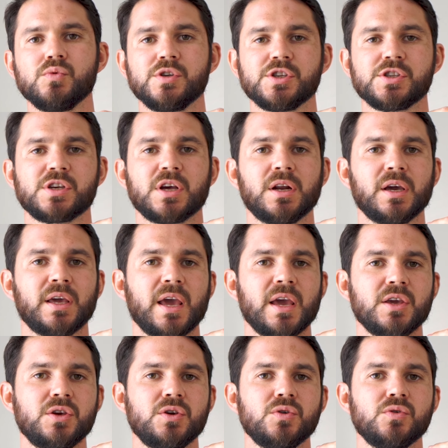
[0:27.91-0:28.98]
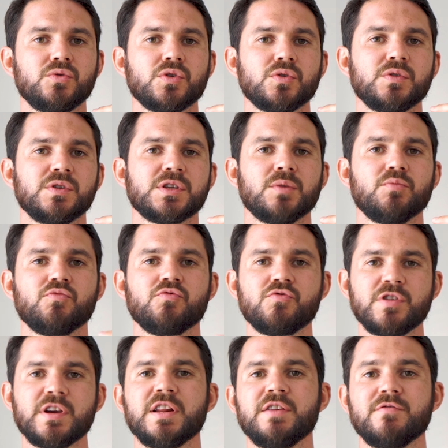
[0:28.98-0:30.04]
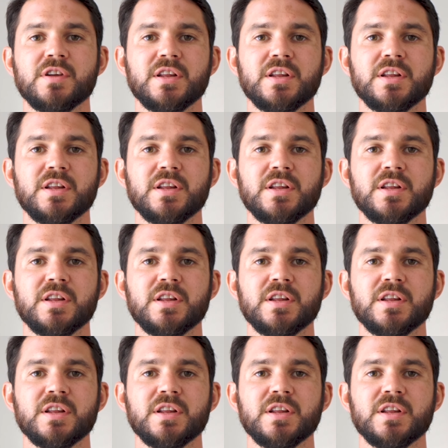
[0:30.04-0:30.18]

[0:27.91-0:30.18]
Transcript: We're just going to get you doing some really